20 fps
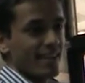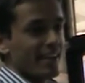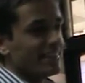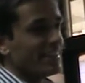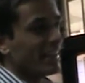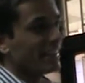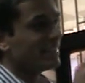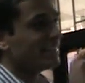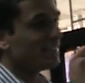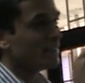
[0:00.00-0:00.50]

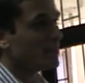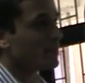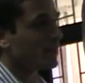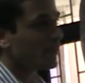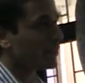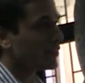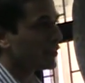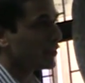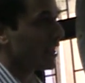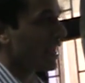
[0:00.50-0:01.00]
That
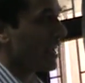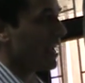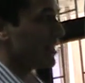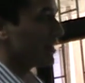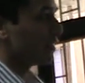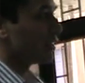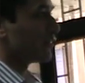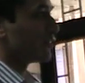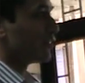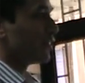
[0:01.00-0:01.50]
simple
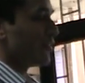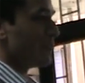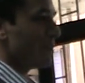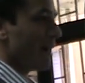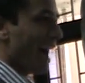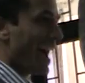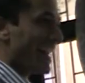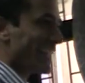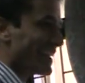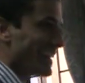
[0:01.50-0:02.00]
change from
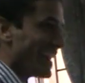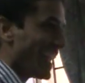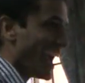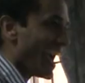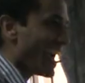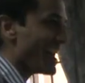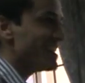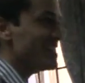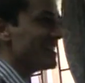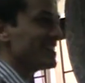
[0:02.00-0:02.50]
I
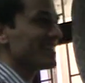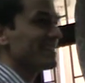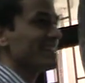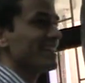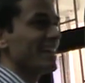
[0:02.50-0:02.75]
can,